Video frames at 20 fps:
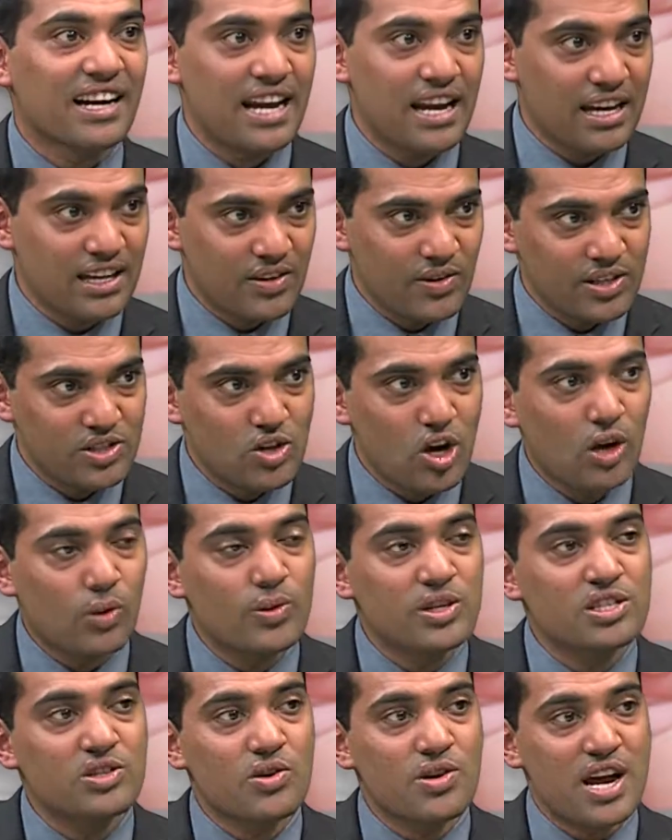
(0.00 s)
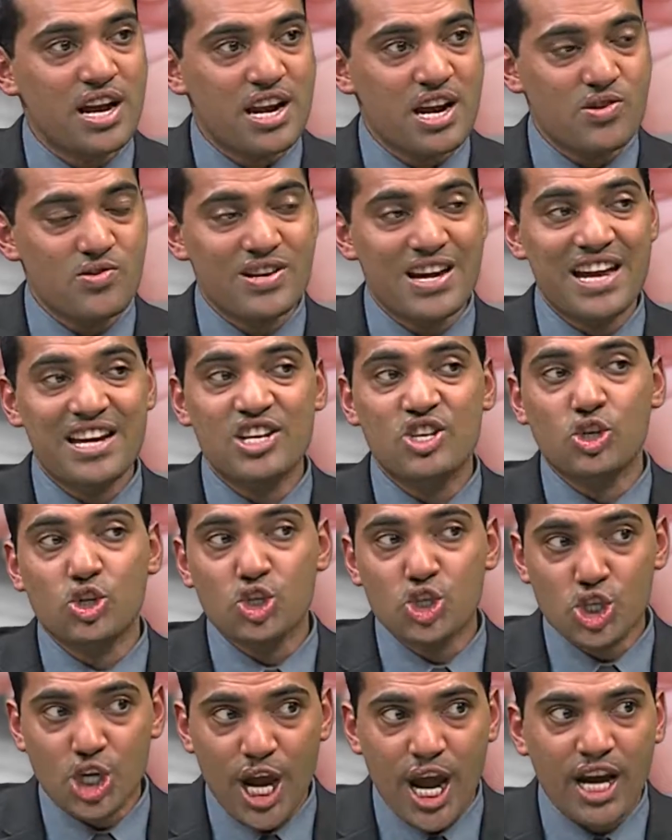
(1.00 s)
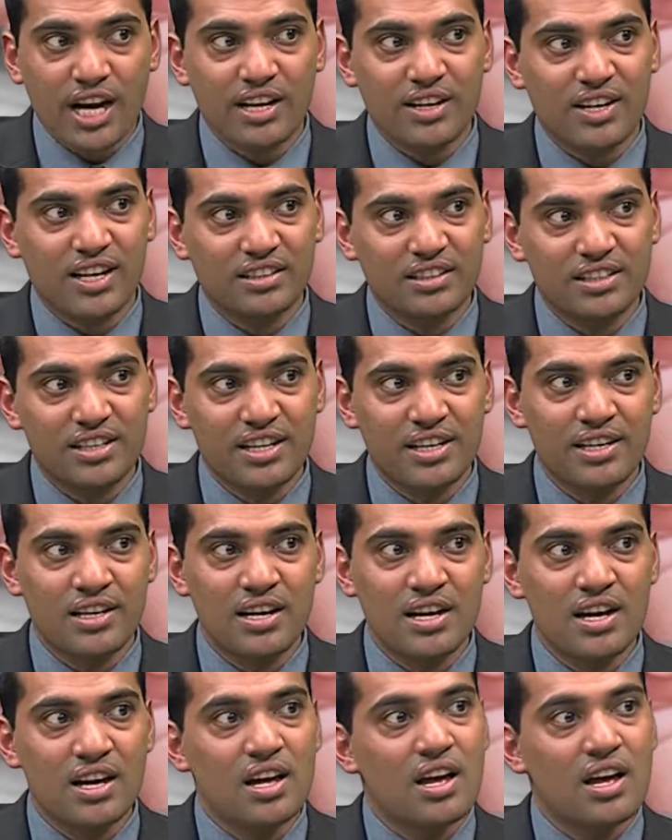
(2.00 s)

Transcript: It's always a good idea to get it checked rather than